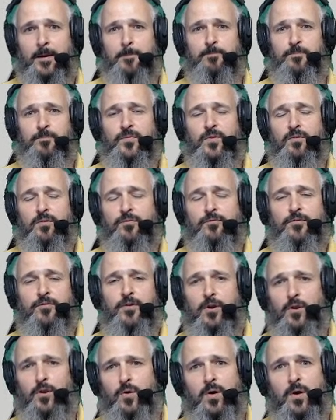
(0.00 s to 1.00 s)
follow
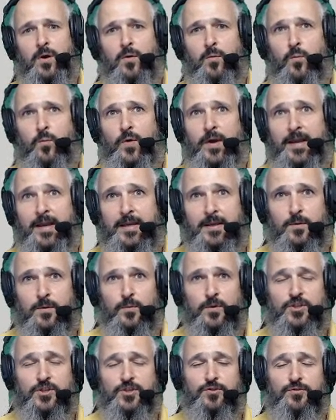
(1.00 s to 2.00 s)
a way which
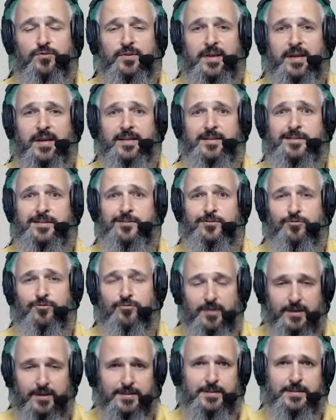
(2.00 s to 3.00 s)
creates
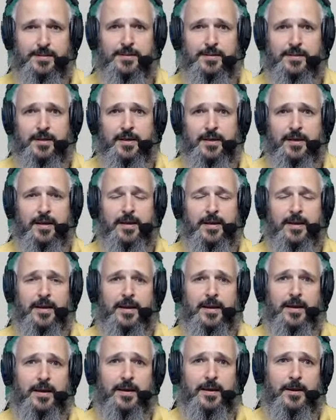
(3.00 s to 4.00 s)
trust
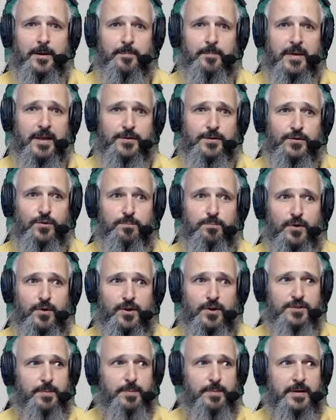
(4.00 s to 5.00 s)
at your
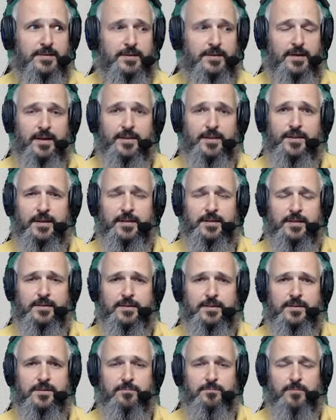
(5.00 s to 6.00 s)
prospects. And I think this is the
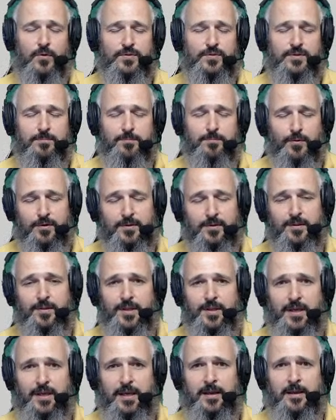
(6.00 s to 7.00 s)
most important thing.
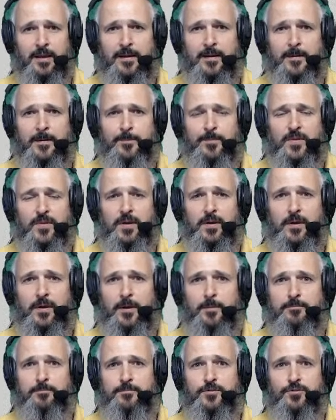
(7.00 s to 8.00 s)

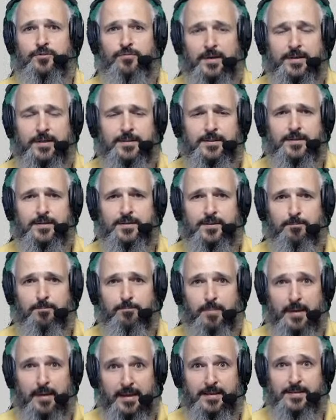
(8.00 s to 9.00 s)
Trust is the
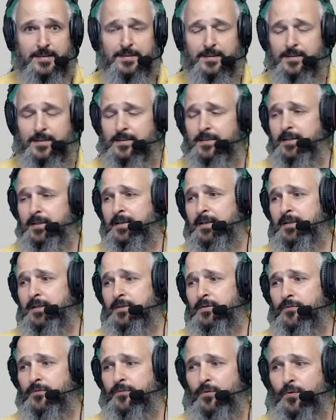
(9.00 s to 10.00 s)
basis
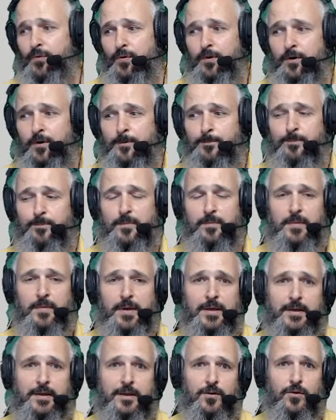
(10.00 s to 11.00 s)
for making
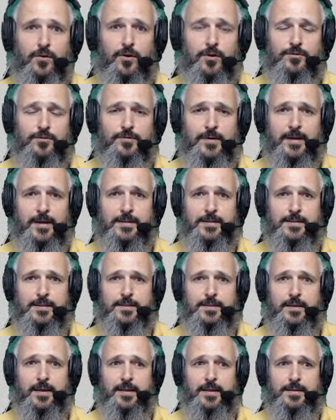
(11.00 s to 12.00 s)
contracts
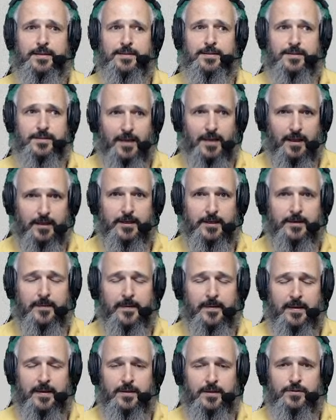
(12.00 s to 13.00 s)
and selling.
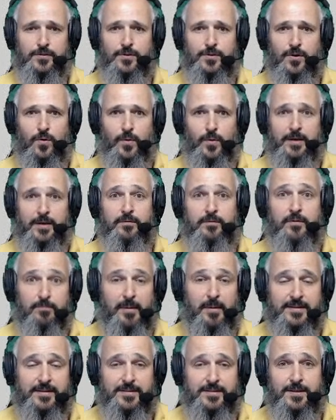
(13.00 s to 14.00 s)
So, and with my
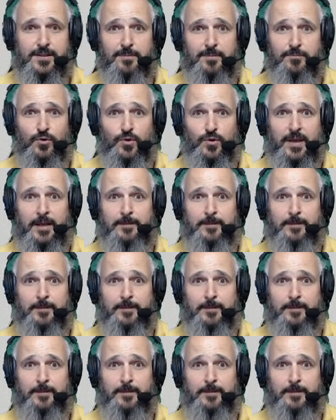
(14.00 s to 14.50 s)
system you can